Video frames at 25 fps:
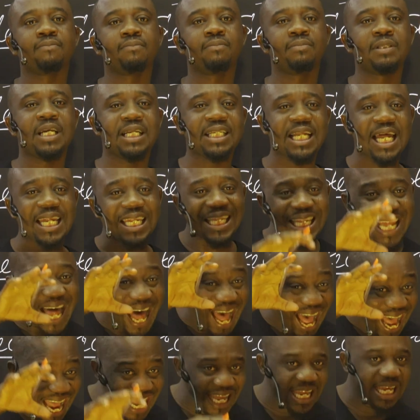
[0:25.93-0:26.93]
that
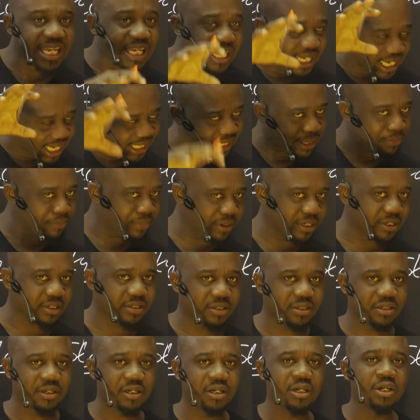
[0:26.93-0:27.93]
lie in the database.